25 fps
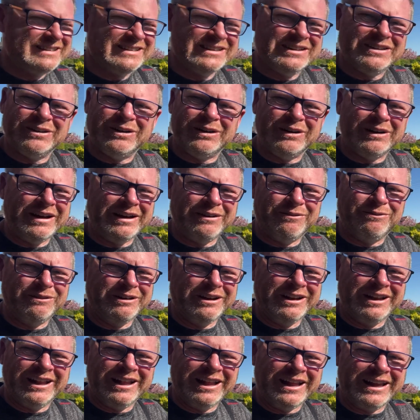Oh, I
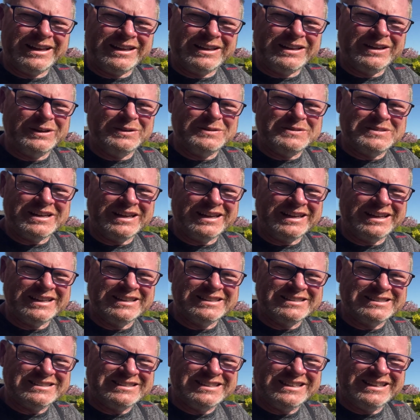really like new
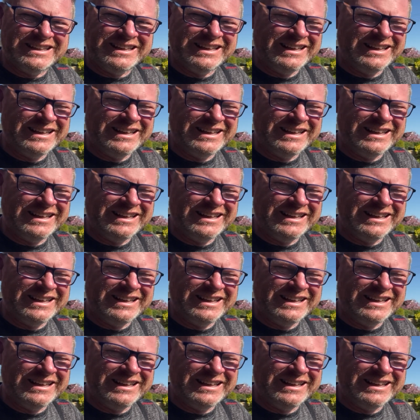tyres.